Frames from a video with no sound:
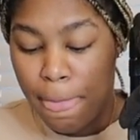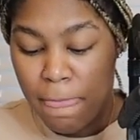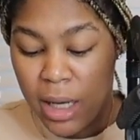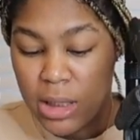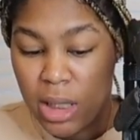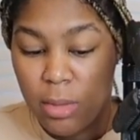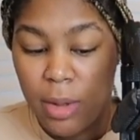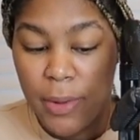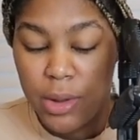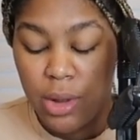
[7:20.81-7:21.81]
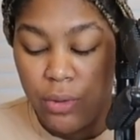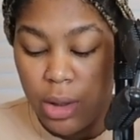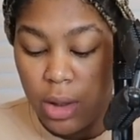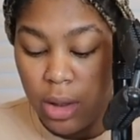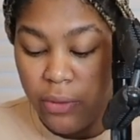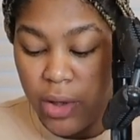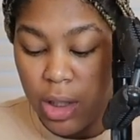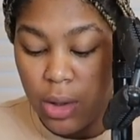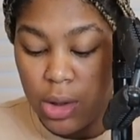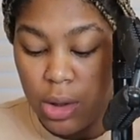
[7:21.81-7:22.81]
like I said, I'm going to post a reel in the
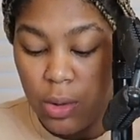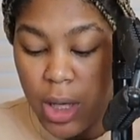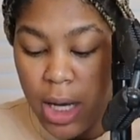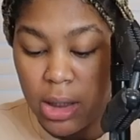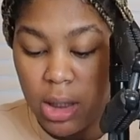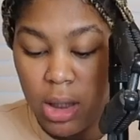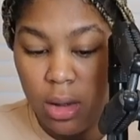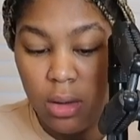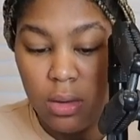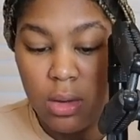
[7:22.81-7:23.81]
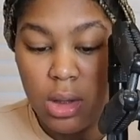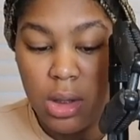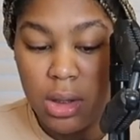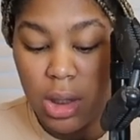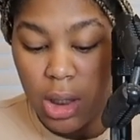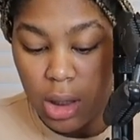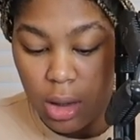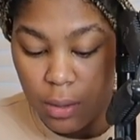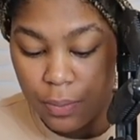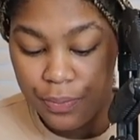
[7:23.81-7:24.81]
video so you guys can see